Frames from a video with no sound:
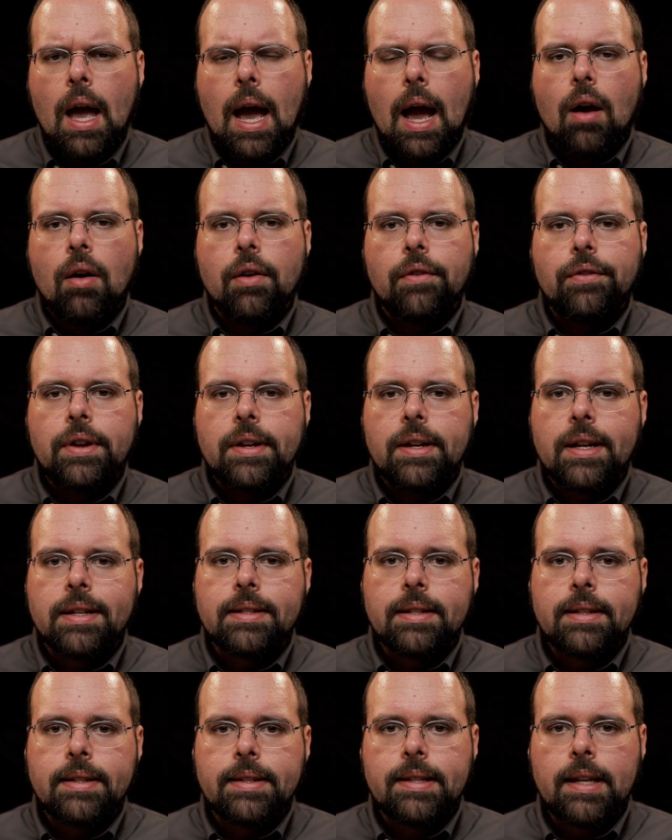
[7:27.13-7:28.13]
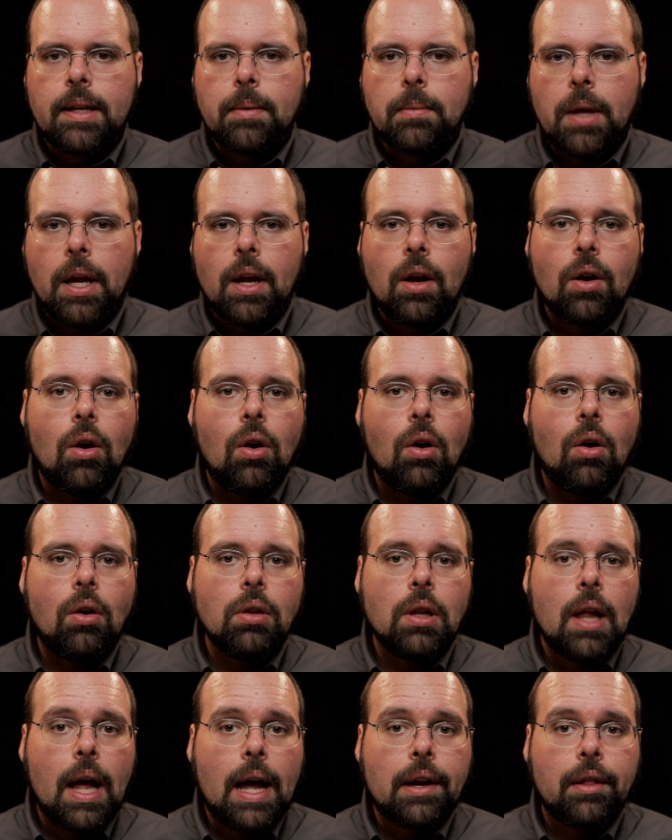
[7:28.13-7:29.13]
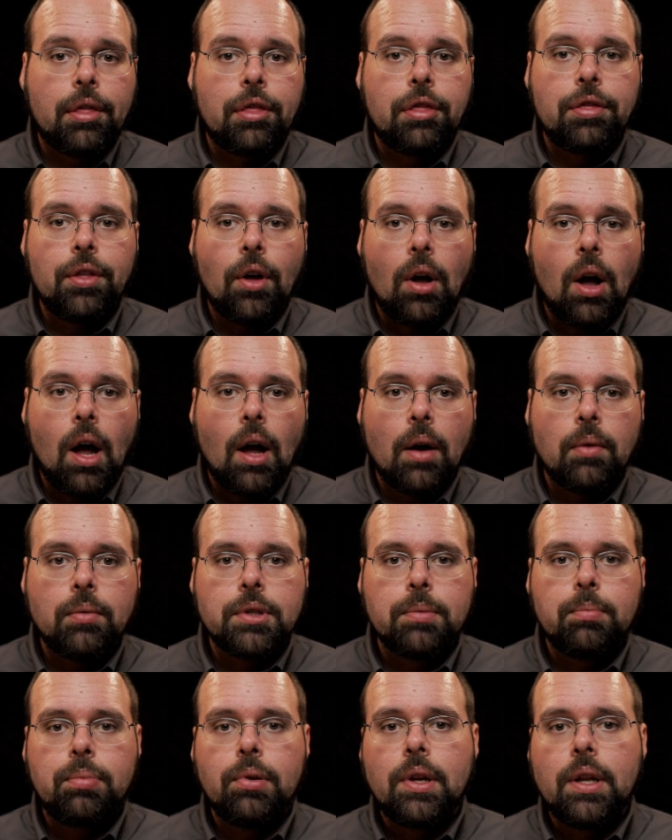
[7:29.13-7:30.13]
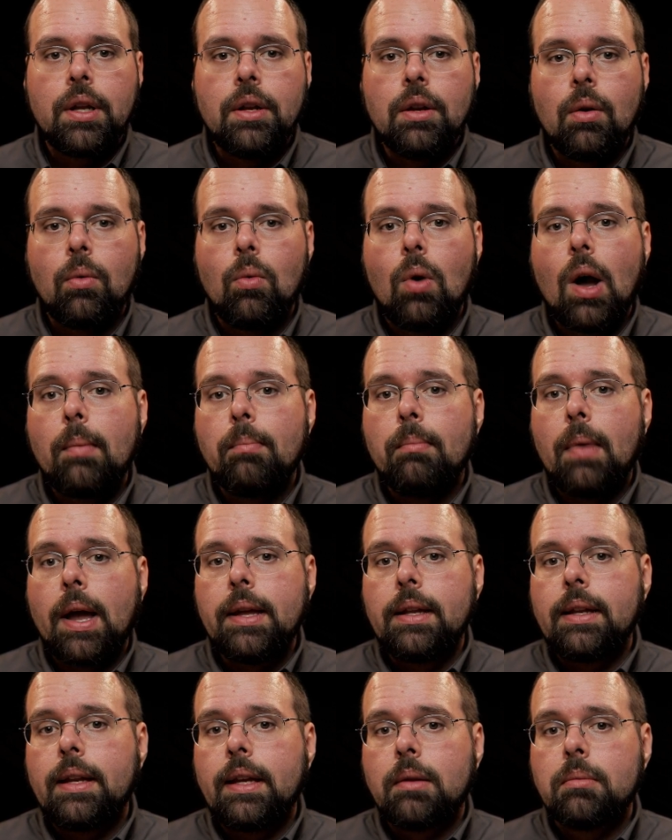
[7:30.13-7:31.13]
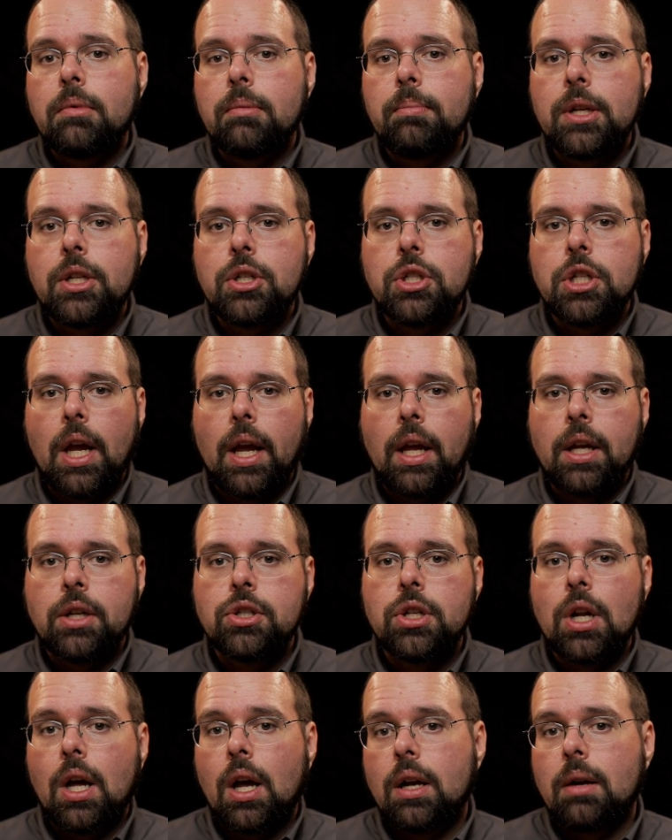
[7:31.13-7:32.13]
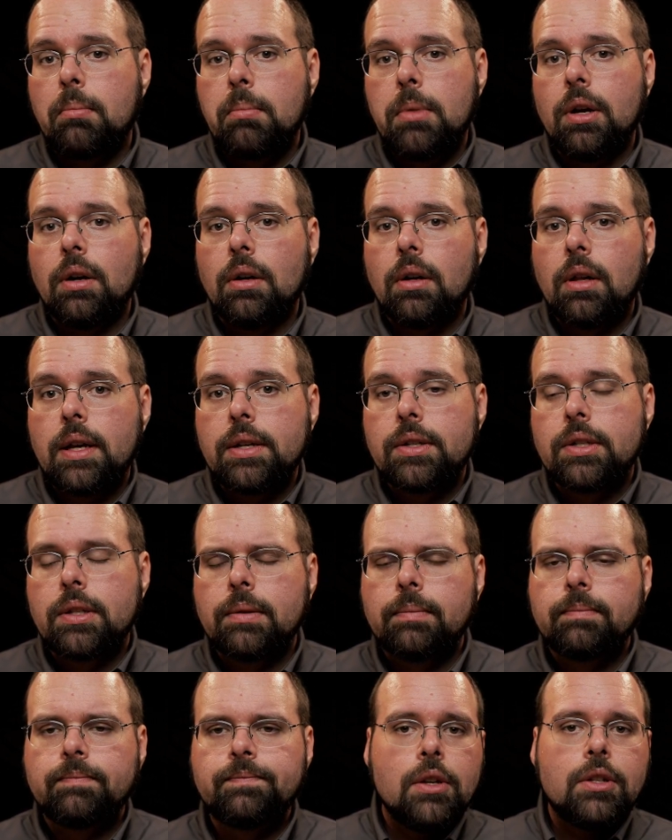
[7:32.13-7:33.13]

However, it doesn't seem like a whole lot of thought was put into what might need to be changed on a mirrorless.